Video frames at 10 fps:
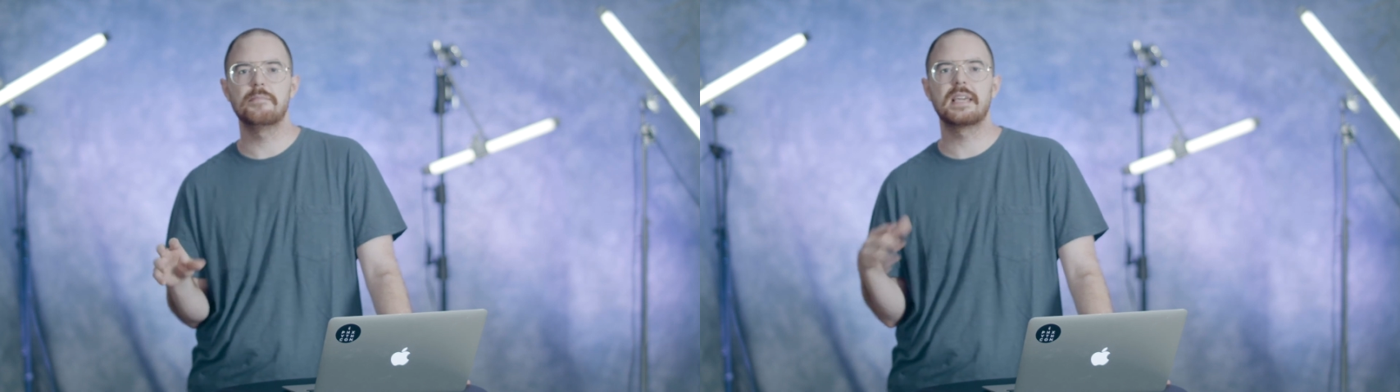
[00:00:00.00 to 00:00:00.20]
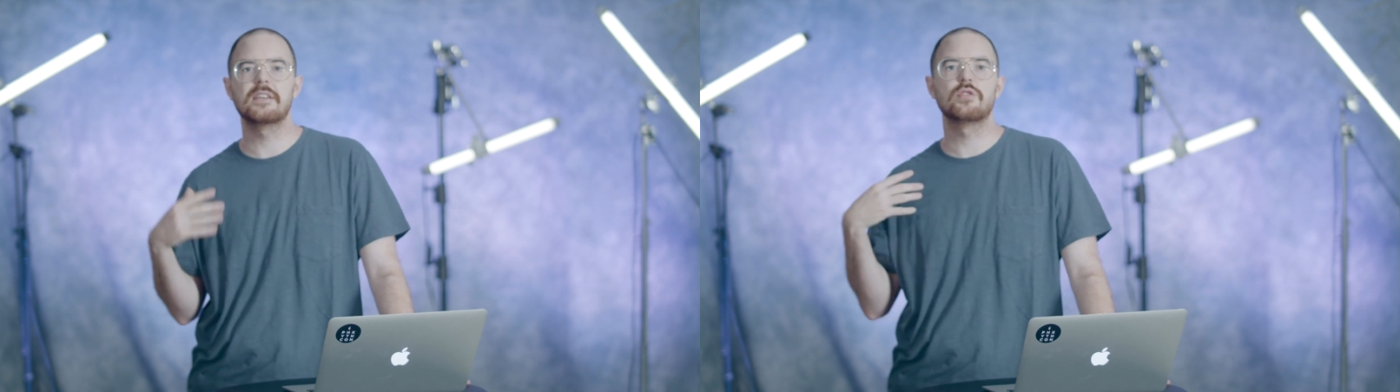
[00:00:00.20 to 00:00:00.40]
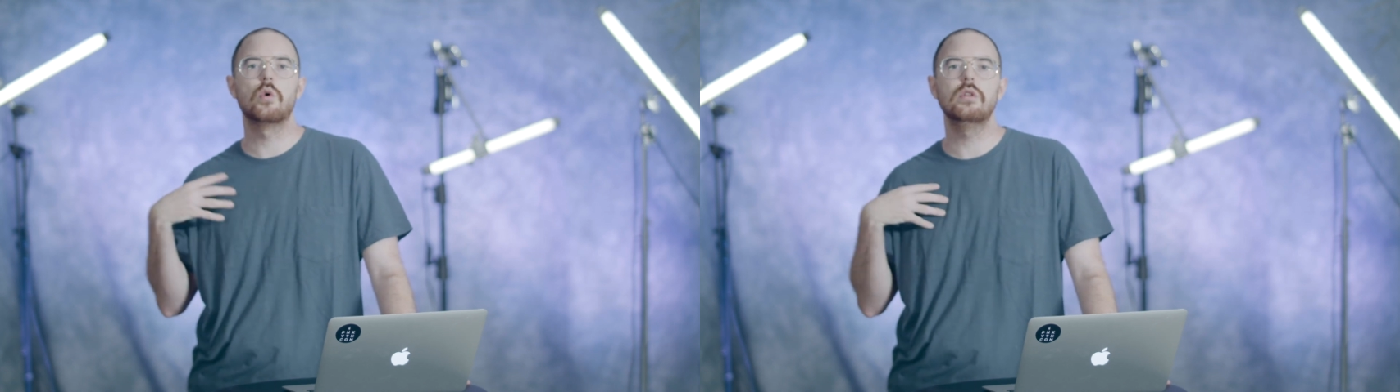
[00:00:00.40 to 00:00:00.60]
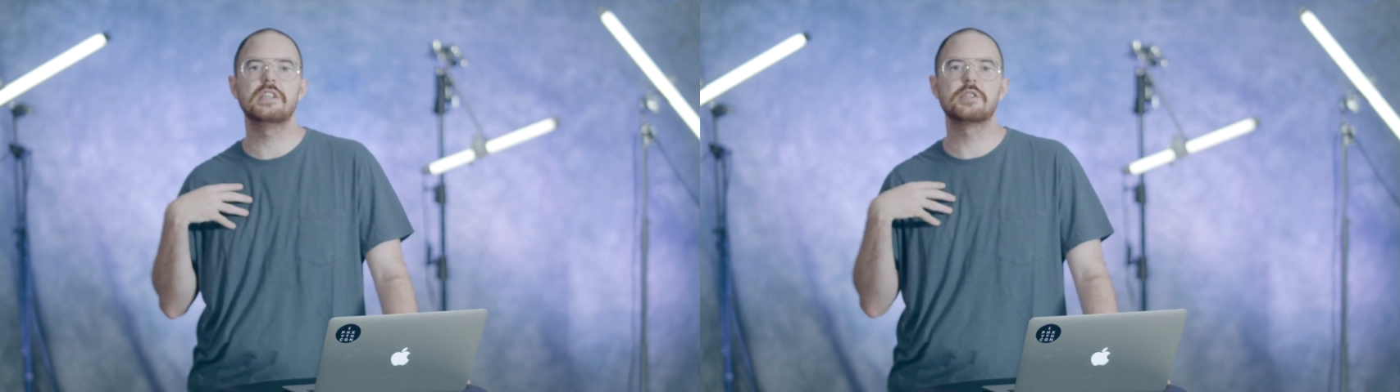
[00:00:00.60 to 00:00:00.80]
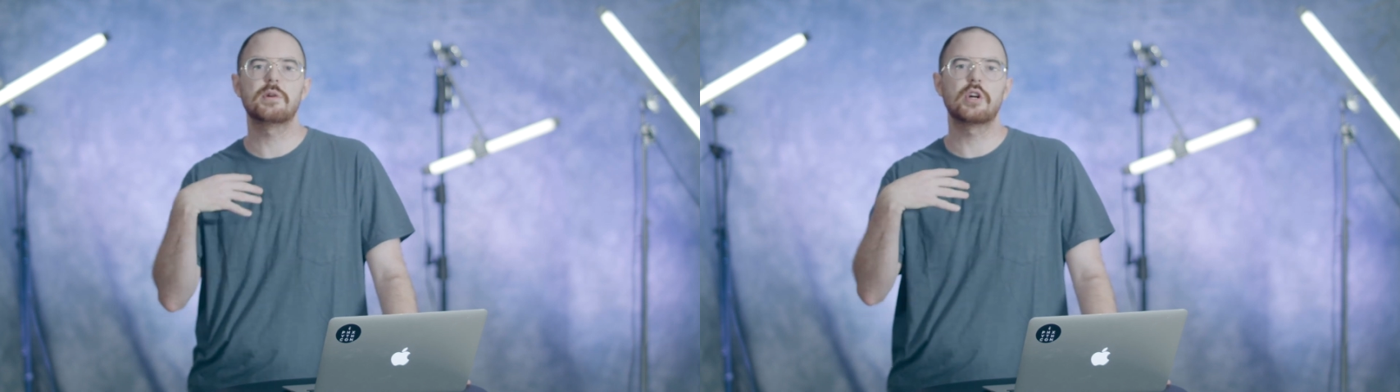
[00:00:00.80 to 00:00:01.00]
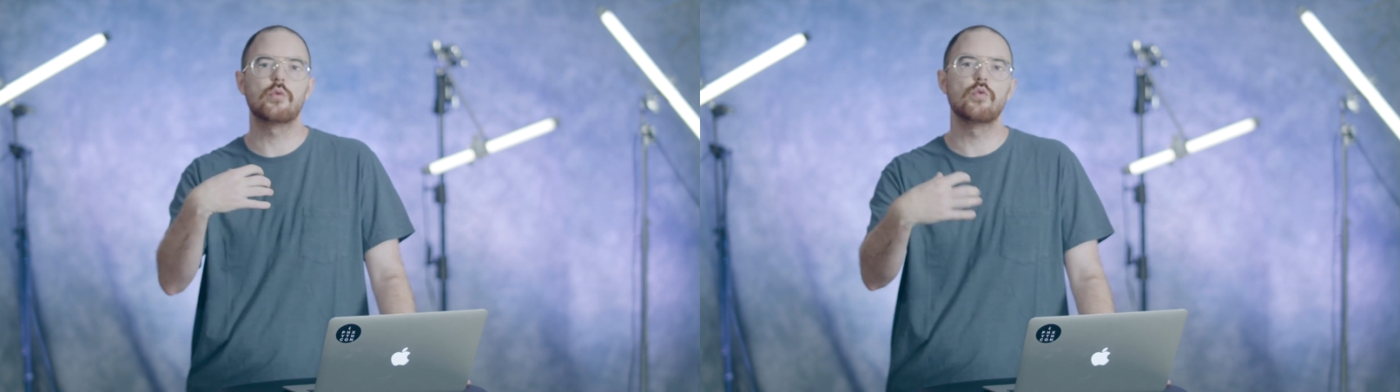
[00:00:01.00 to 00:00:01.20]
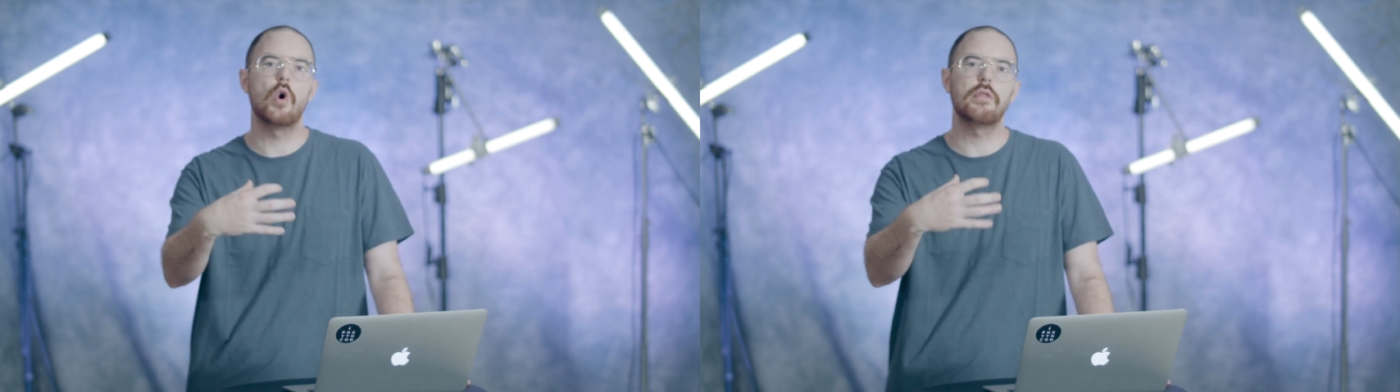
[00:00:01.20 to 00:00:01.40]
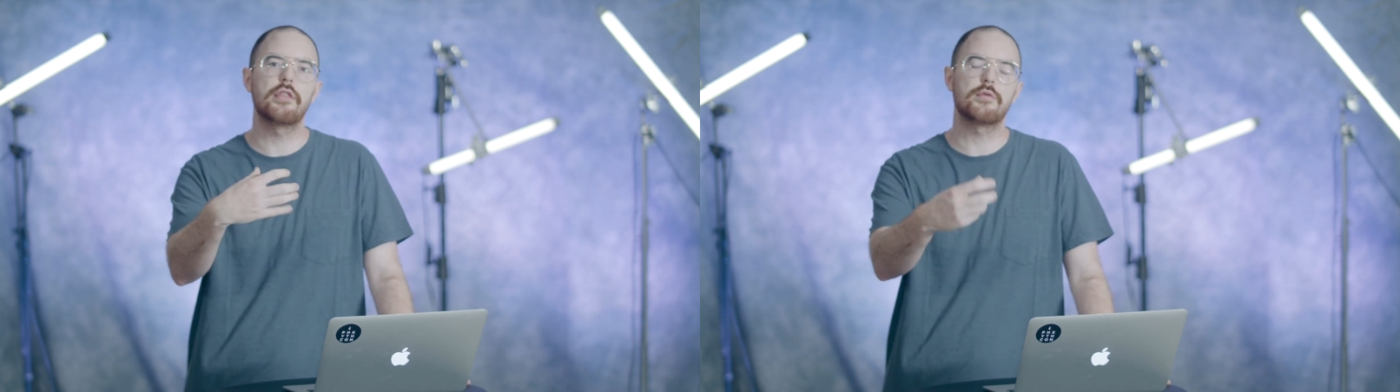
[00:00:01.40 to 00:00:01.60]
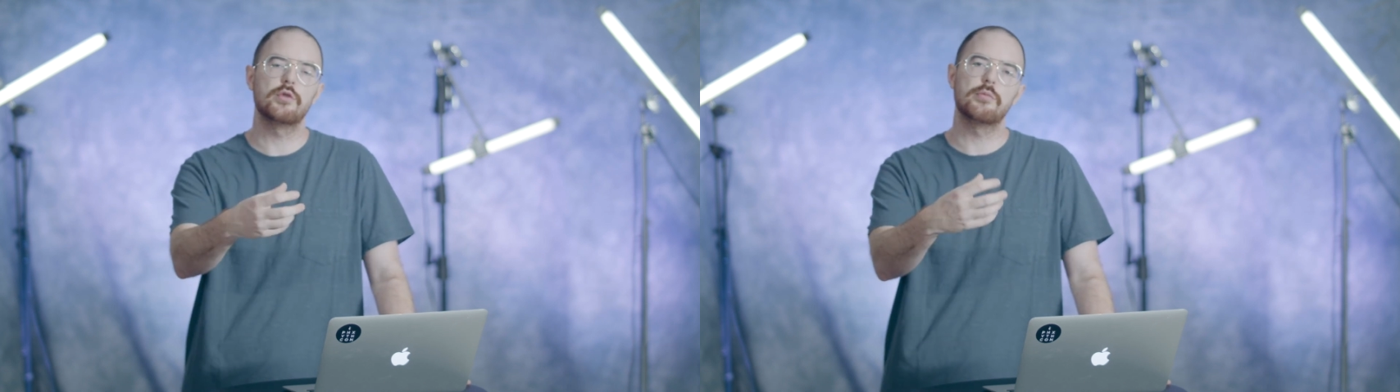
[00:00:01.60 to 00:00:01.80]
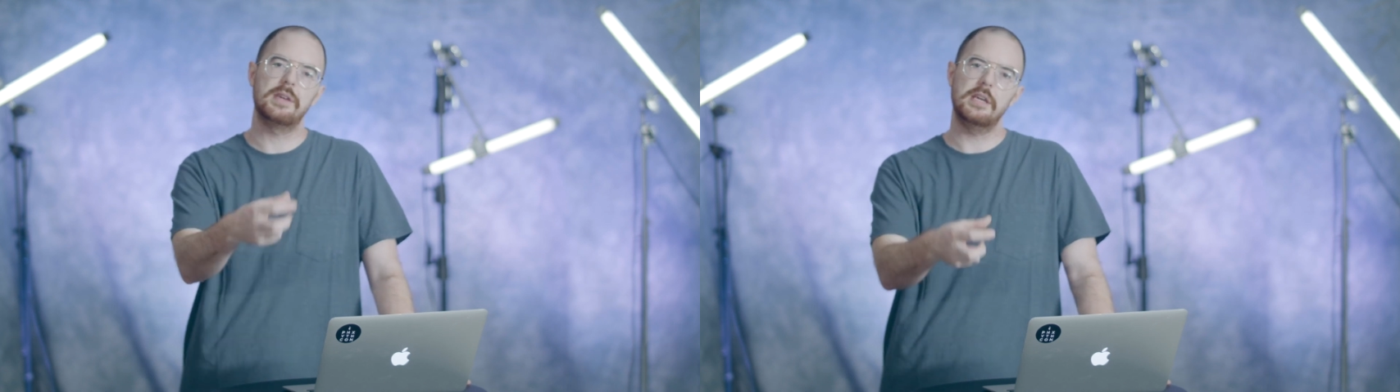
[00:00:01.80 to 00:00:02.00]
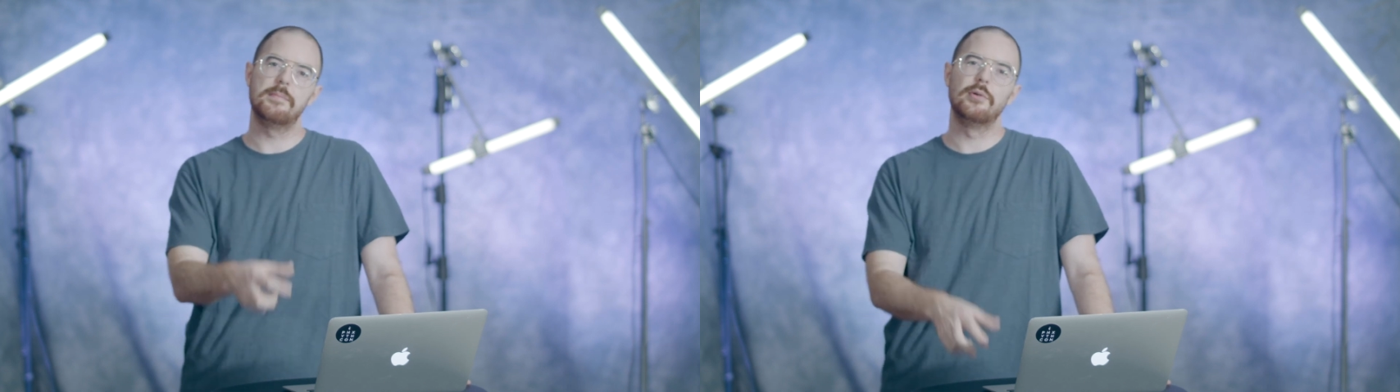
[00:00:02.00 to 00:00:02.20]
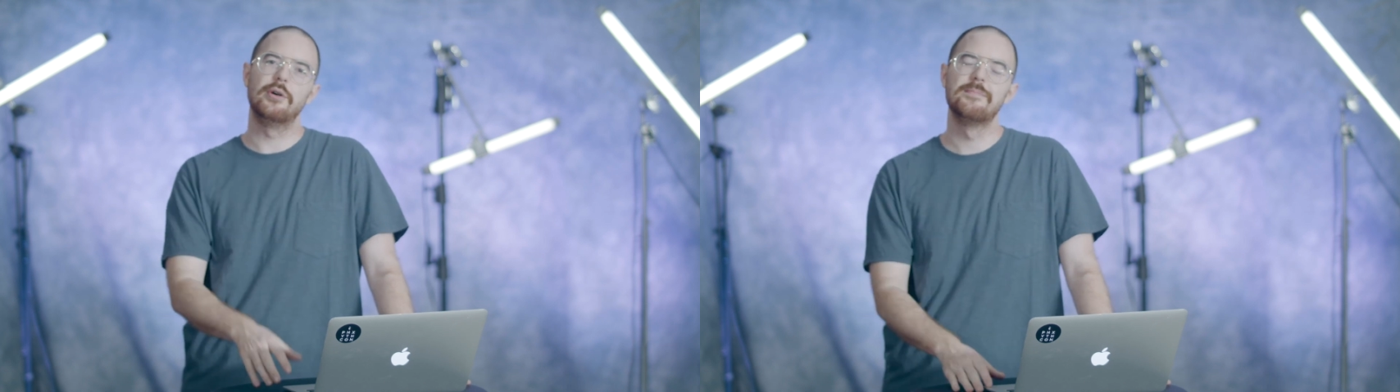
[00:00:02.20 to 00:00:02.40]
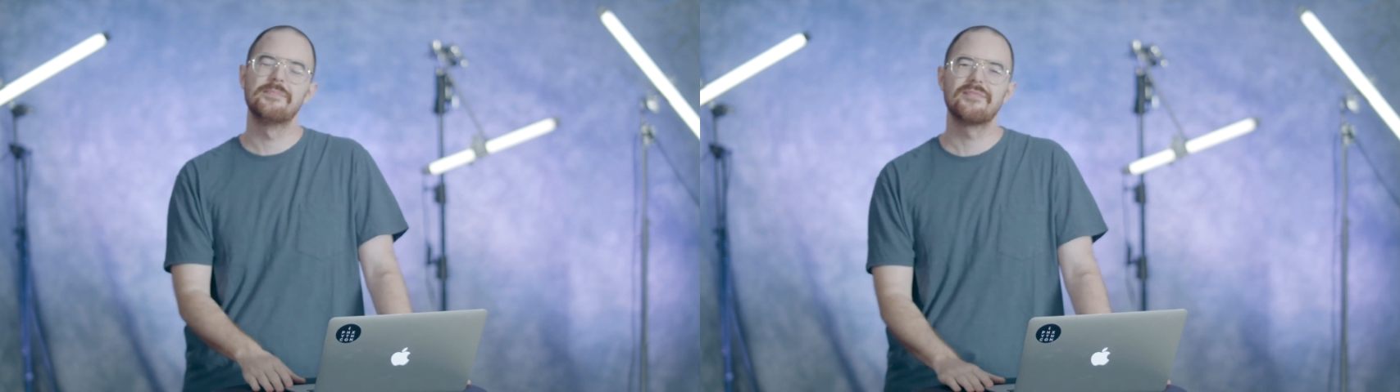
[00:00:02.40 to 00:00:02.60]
because the Holy Spirit wrote through people.